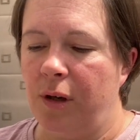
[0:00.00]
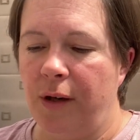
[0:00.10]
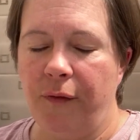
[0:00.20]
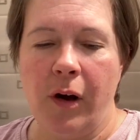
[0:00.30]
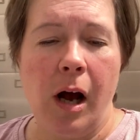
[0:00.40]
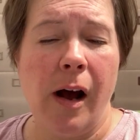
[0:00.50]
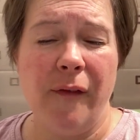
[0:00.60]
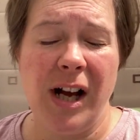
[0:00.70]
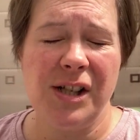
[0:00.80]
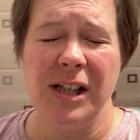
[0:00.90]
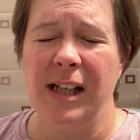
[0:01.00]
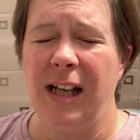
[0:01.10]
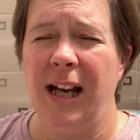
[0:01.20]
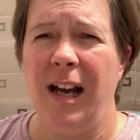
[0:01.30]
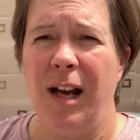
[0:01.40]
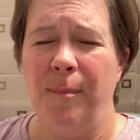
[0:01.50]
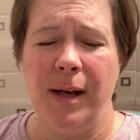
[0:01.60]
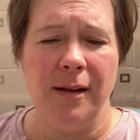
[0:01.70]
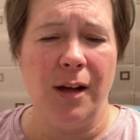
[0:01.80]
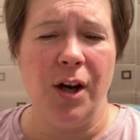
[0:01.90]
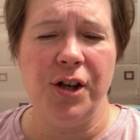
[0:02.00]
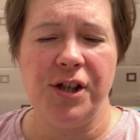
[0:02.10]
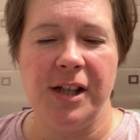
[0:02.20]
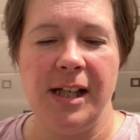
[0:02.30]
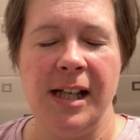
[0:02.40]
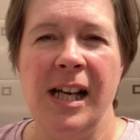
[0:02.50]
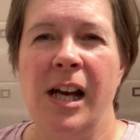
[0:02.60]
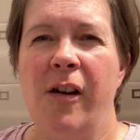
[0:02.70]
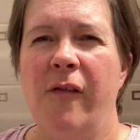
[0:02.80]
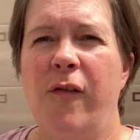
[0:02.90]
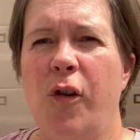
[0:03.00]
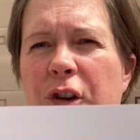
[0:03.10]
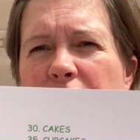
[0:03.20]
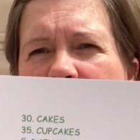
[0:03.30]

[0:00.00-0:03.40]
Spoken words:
I've actually enlarged it for you